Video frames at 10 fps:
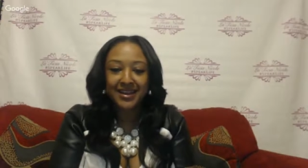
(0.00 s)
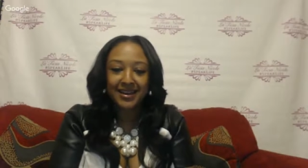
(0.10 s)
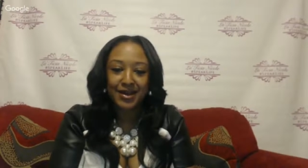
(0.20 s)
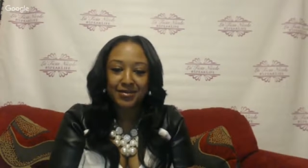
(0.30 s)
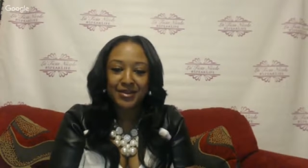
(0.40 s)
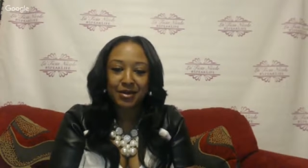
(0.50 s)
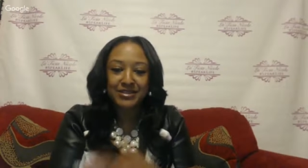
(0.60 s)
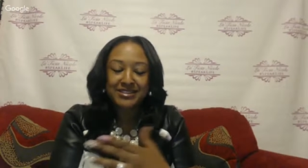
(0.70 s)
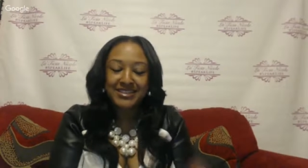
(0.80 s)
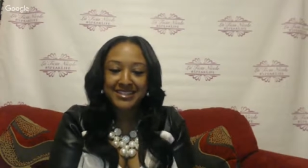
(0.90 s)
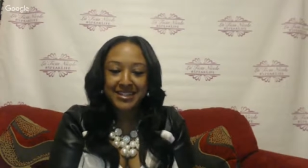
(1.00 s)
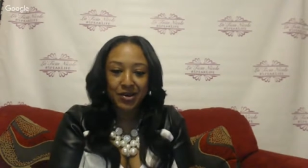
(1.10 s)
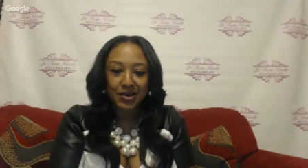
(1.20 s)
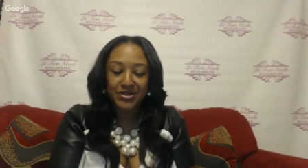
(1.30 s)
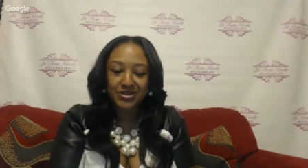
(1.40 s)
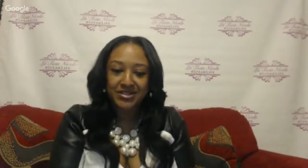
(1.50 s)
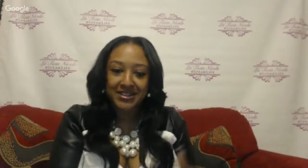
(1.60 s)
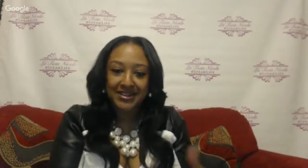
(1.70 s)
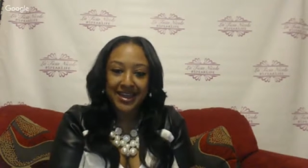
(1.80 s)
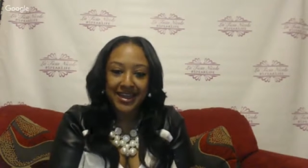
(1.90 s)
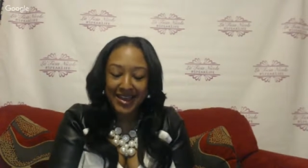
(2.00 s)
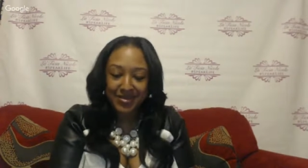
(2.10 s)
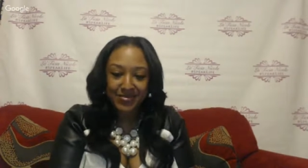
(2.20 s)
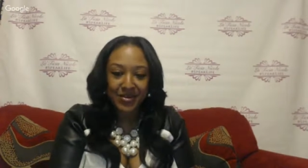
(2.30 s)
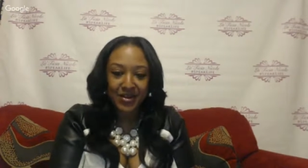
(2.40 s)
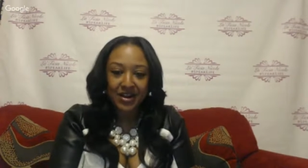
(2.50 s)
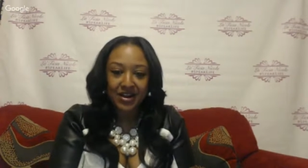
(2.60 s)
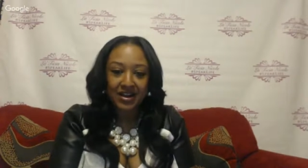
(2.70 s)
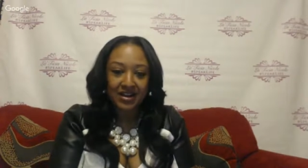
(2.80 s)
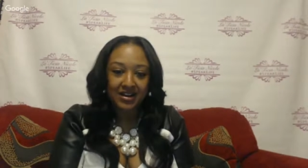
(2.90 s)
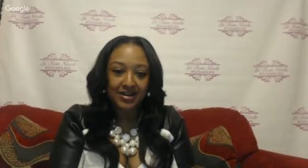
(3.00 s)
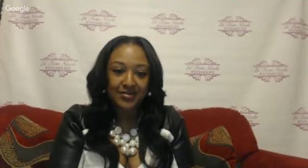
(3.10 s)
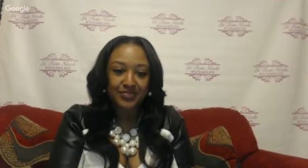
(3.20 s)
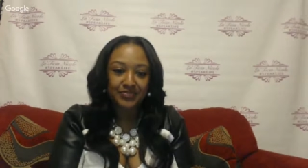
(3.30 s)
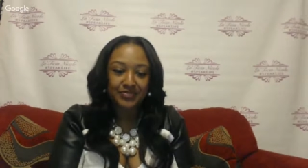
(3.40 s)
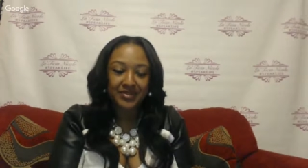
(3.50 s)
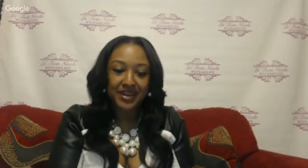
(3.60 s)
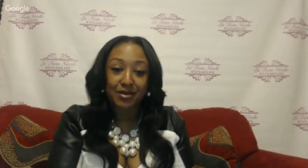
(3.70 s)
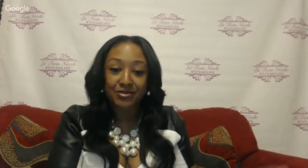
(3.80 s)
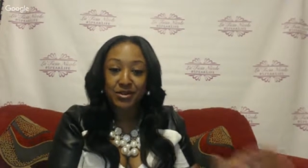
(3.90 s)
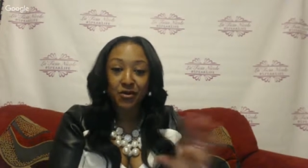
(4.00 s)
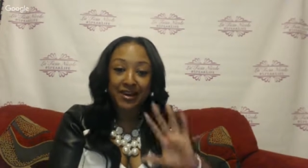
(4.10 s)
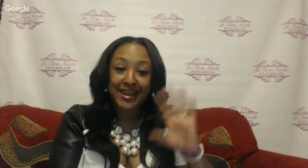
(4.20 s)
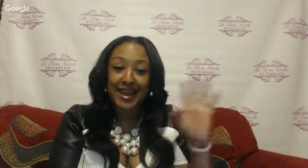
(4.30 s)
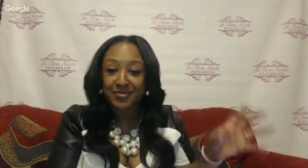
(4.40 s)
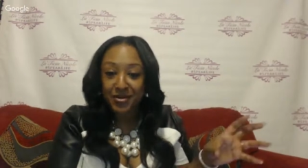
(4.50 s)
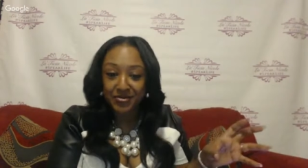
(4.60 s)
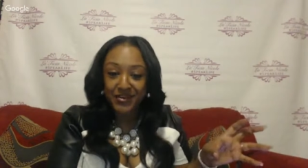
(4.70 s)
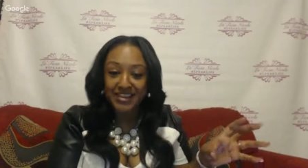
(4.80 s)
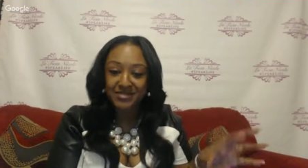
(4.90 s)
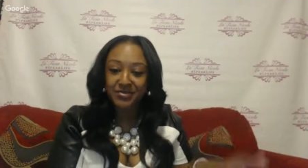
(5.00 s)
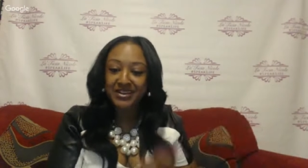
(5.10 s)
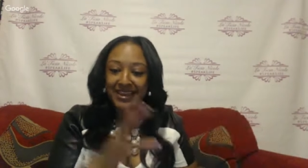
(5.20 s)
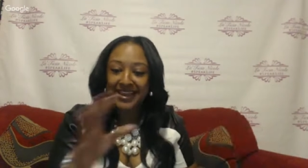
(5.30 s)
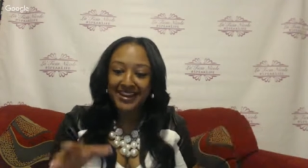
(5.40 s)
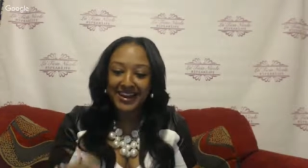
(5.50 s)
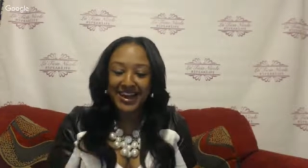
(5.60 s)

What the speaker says: that was listening also to the live, I was going live on Facebook and